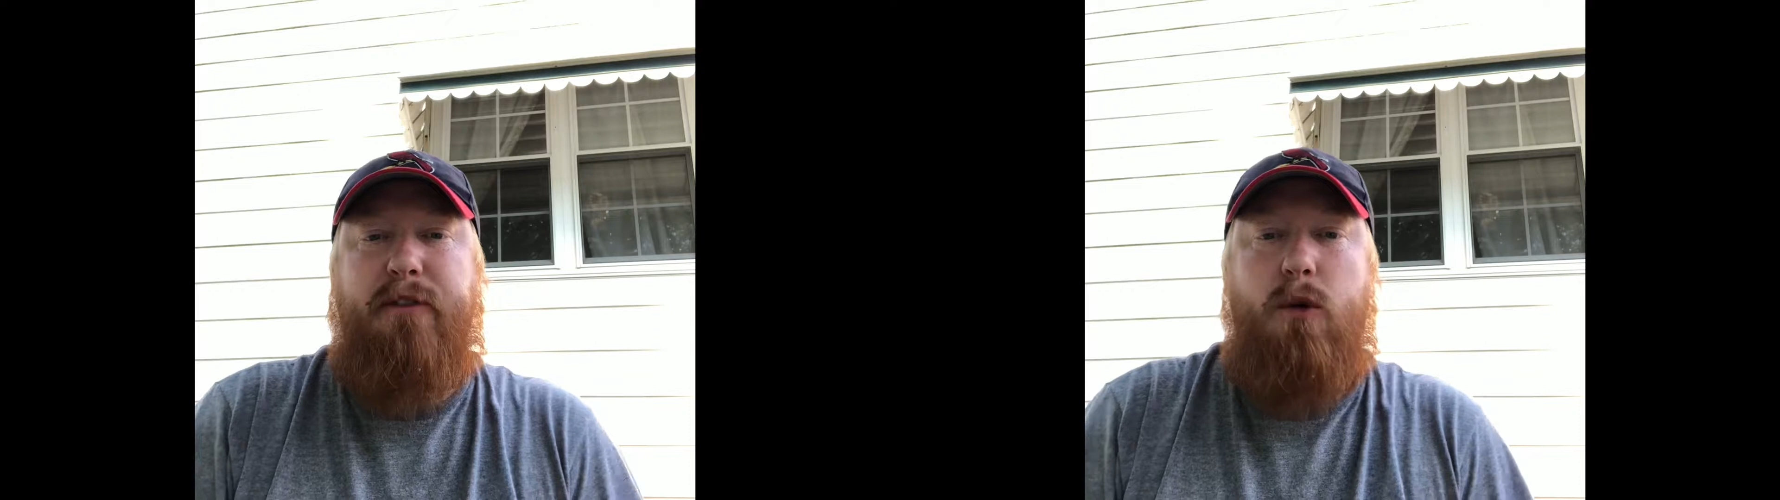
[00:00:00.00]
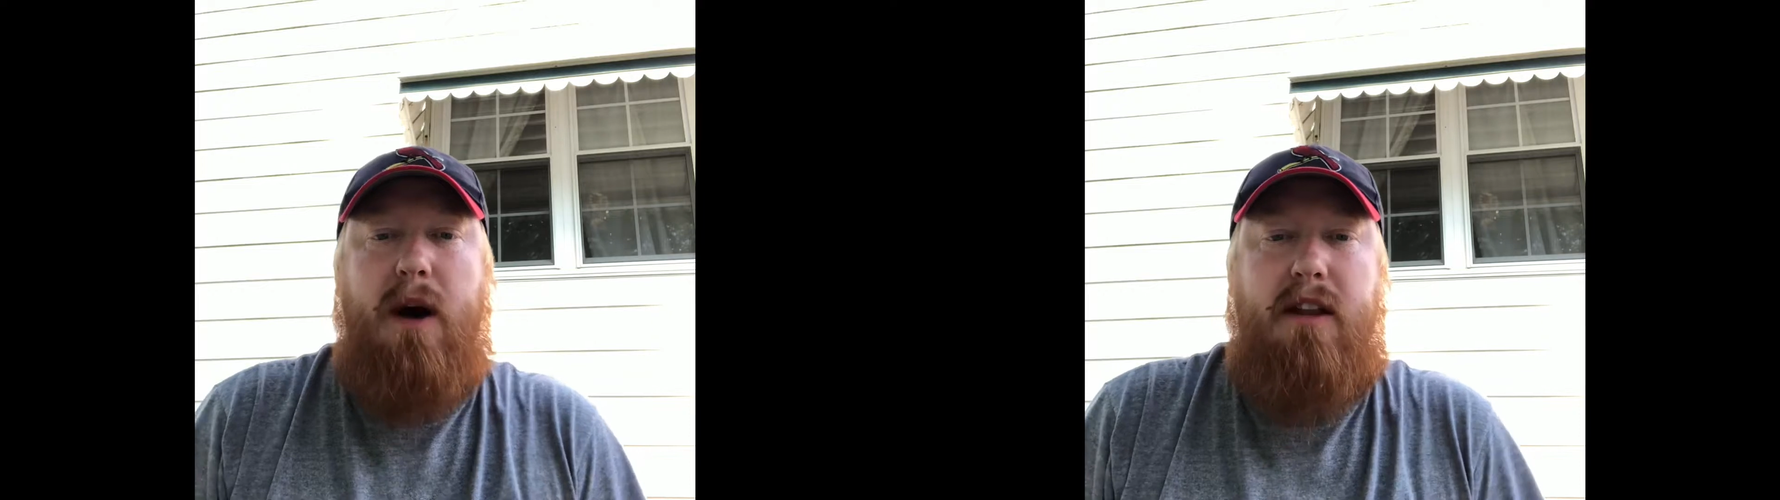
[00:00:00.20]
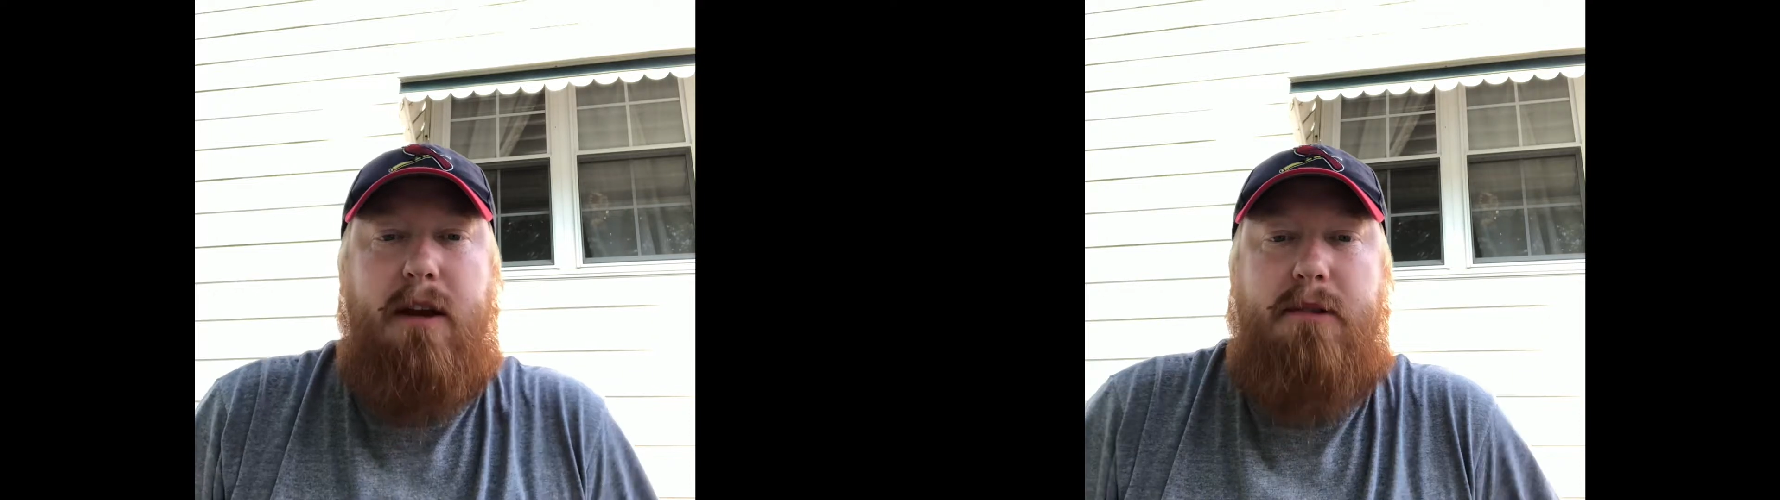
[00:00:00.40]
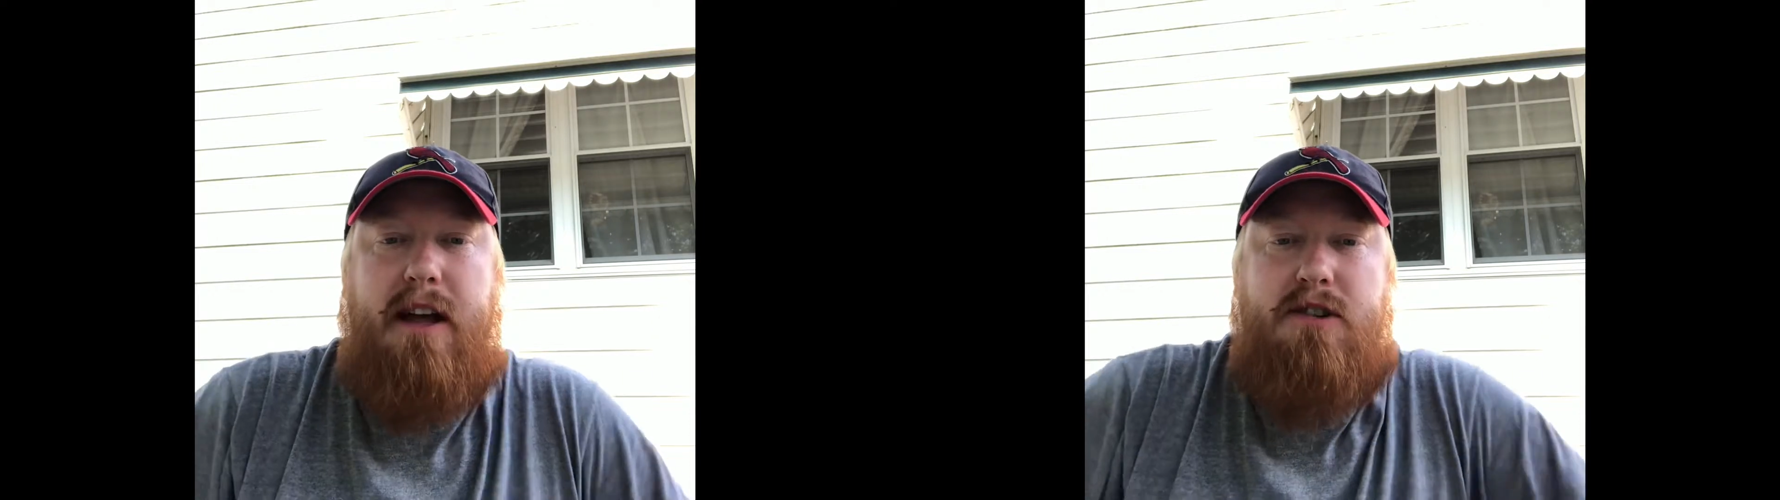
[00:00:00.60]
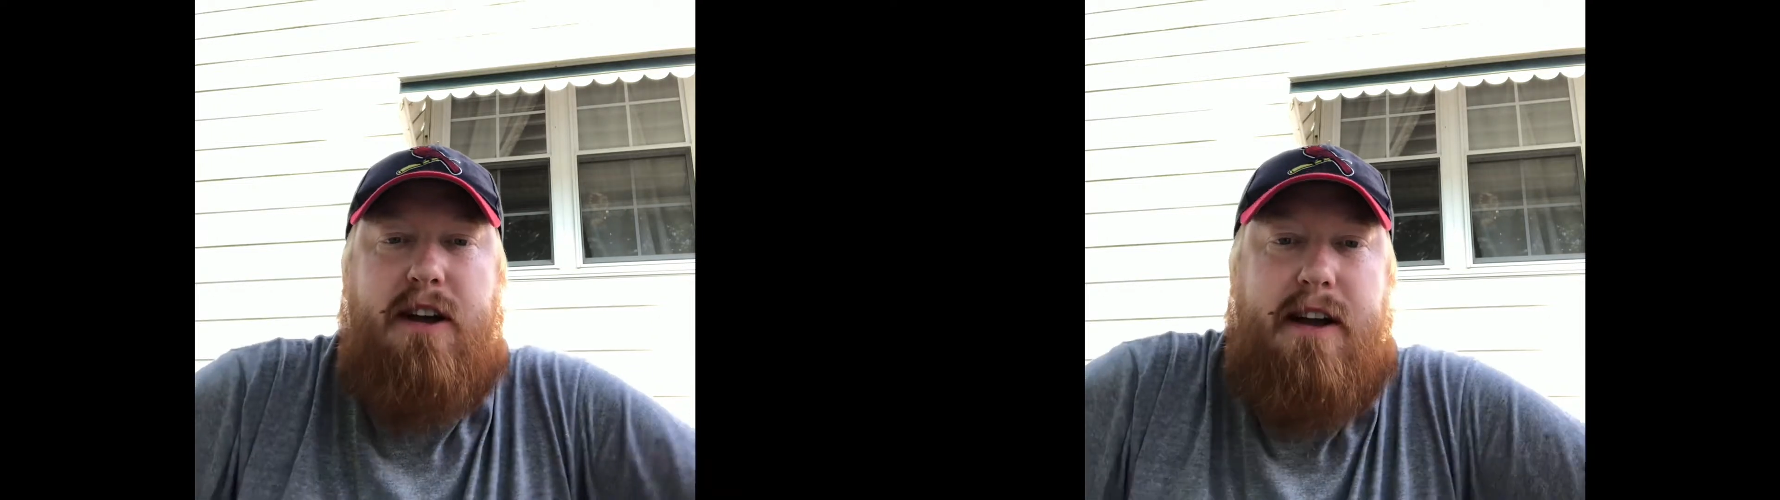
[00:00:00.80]
for a while, and I'm
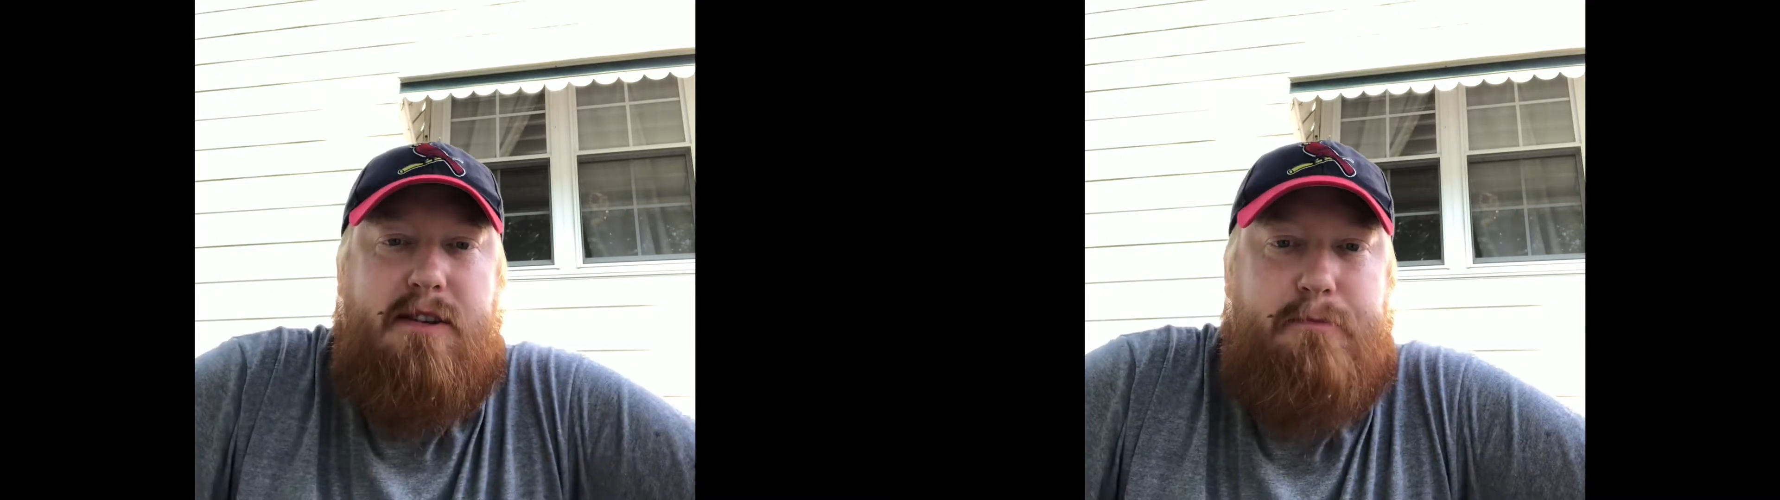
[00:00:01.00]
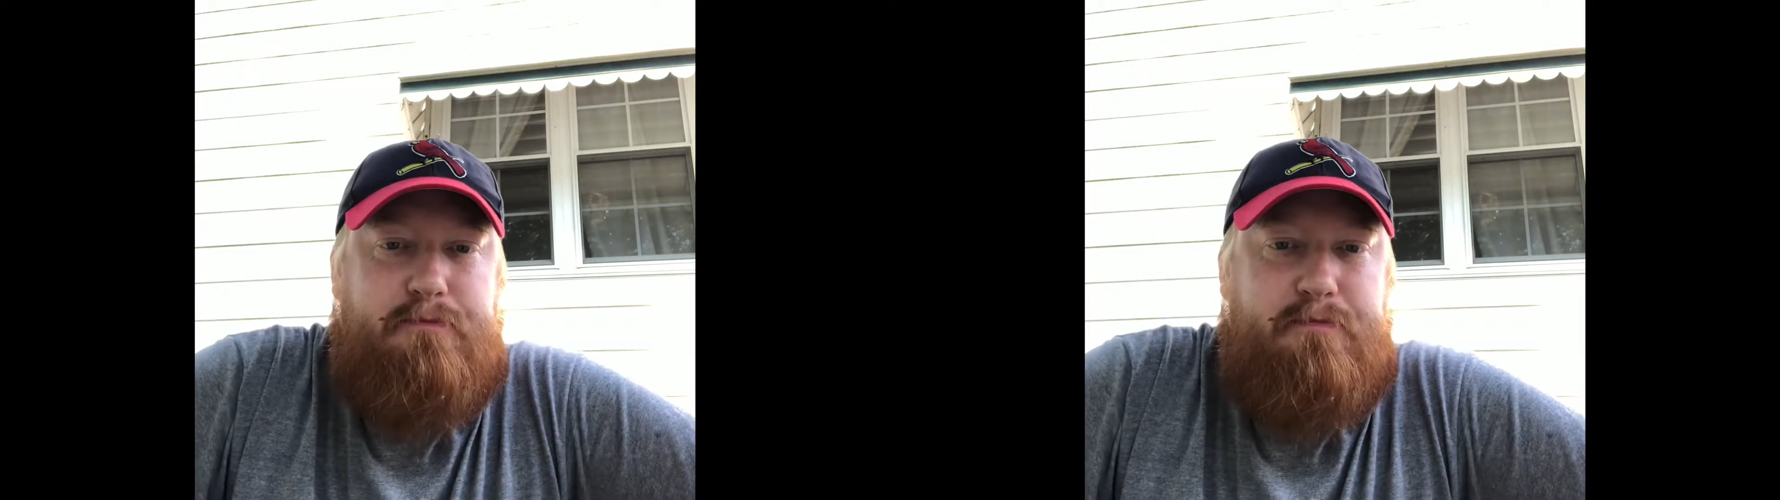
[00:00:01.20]
glad you guys